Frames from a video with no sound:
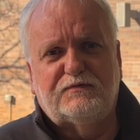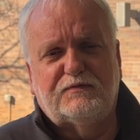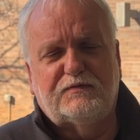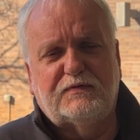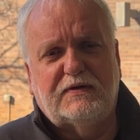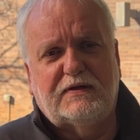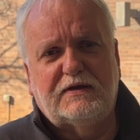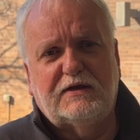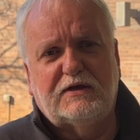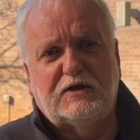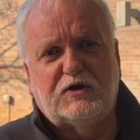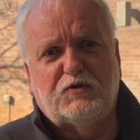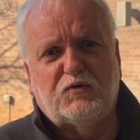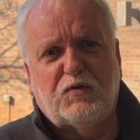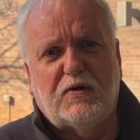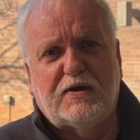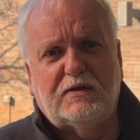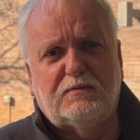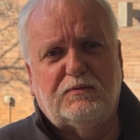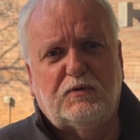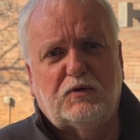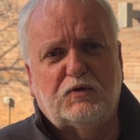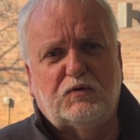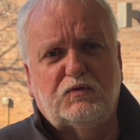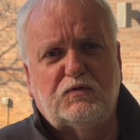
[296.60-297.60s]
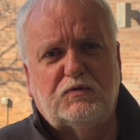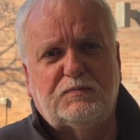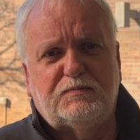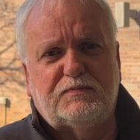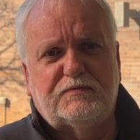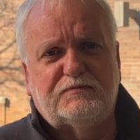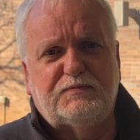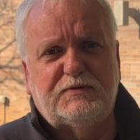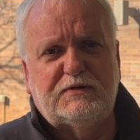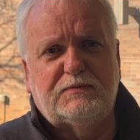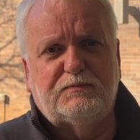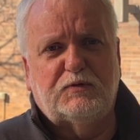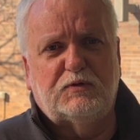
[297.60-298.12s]
an incredible group
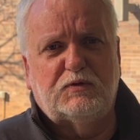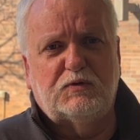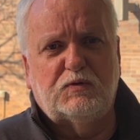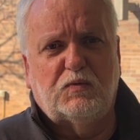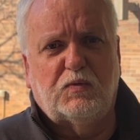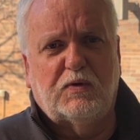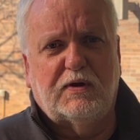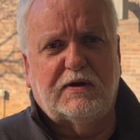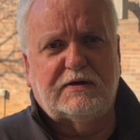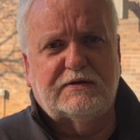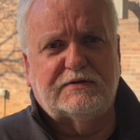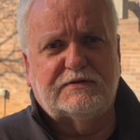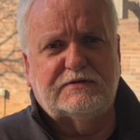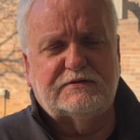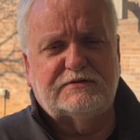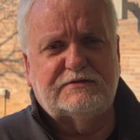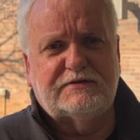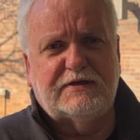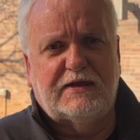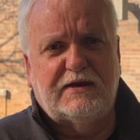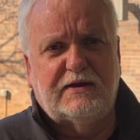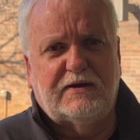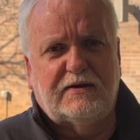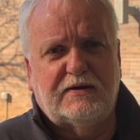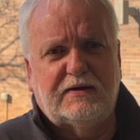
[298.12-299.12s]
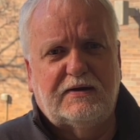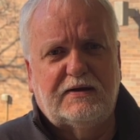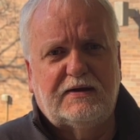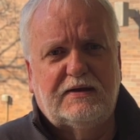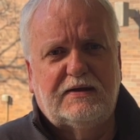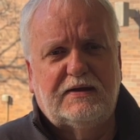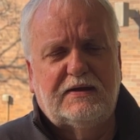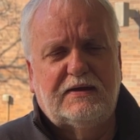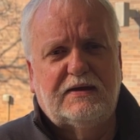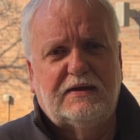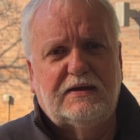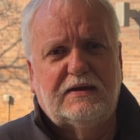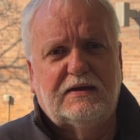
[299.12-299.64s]
of people who work at the center
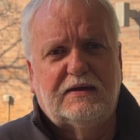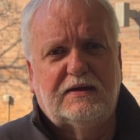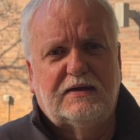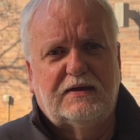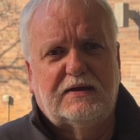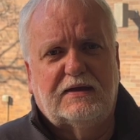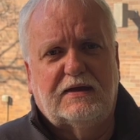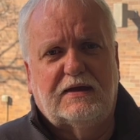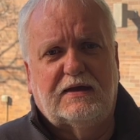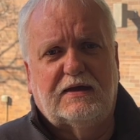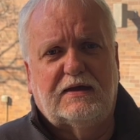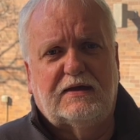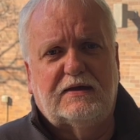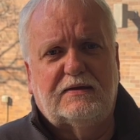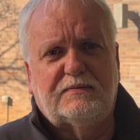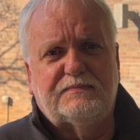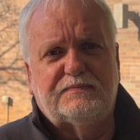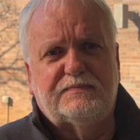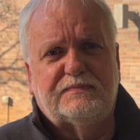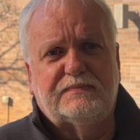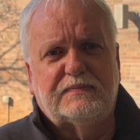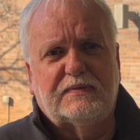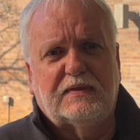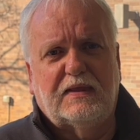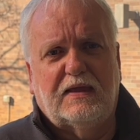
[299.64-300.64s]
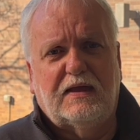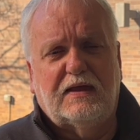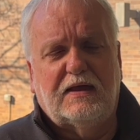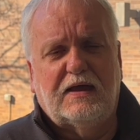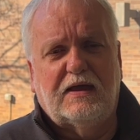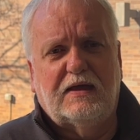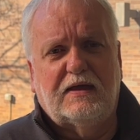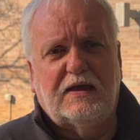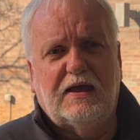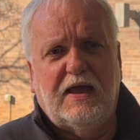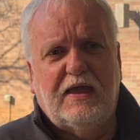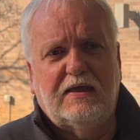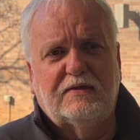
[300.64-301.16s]

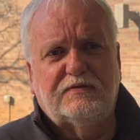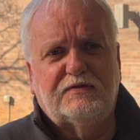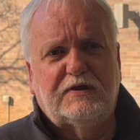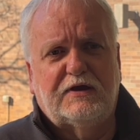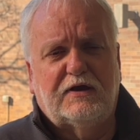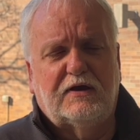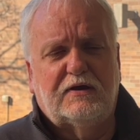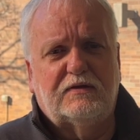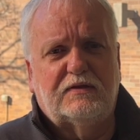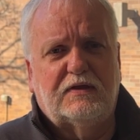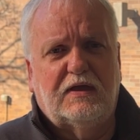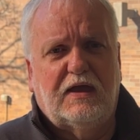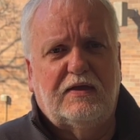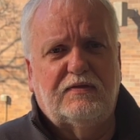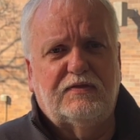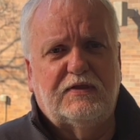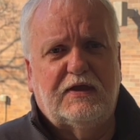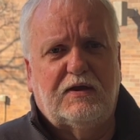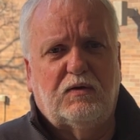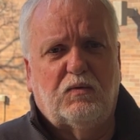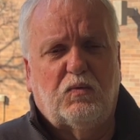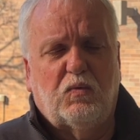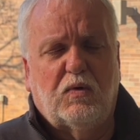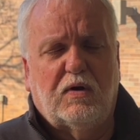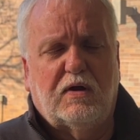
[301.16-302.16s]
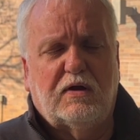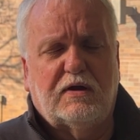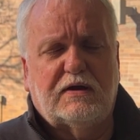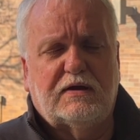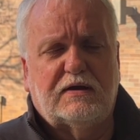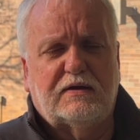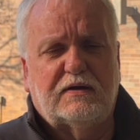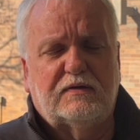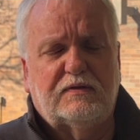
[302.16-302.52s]
and they work.